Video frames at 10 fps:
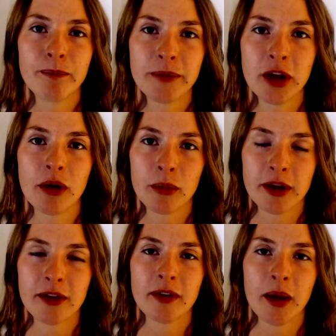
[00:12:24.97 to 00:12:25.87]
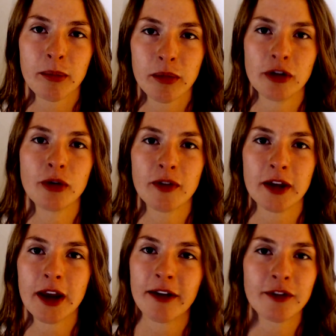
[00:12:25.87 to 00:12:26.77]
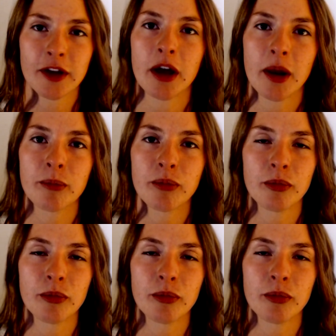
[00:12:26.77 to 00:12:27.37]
because I'm using a knife to cut up